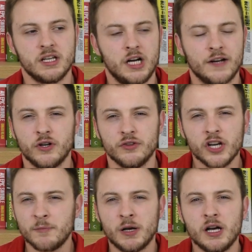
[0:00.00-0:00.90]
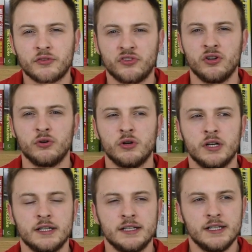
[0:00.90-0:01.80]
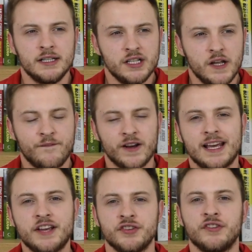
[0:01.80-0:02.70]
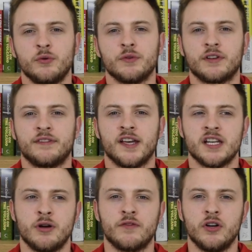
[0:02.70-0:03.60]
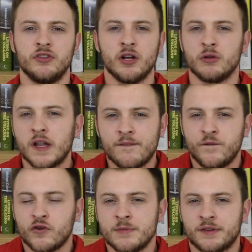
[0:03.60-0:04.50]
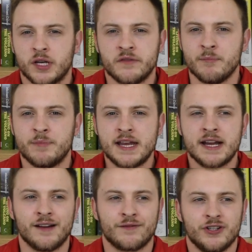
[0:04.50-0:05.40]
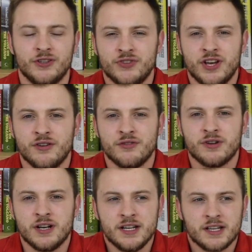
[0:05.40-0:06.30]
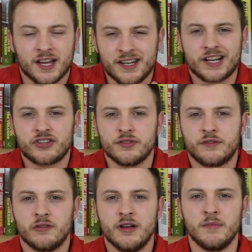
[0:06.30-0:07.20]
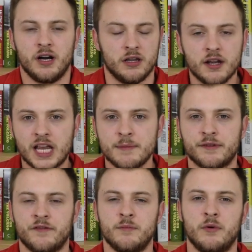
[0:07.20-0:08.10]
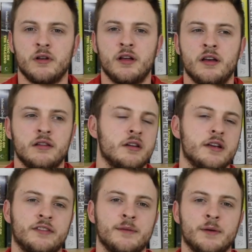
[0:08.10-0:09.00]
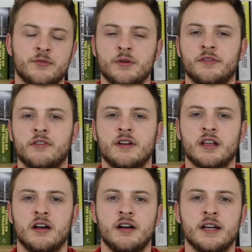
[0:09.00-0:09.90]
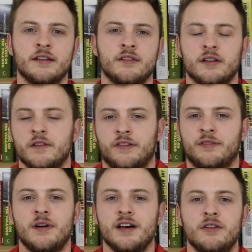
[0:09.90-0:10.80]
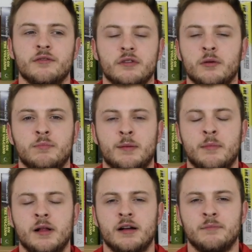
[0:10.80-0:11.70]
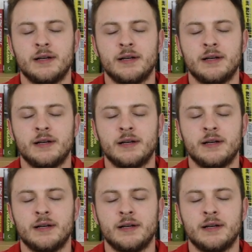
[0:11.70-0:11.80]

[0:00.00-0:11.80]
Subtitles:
I've got no personal affiliation towards Coutinho. I've got no love for him as a human being. I've got no connection to him. I like him as a footballer. Look, I'm sure he's a great guy. He's got a lovely smile, blah, blah, blah.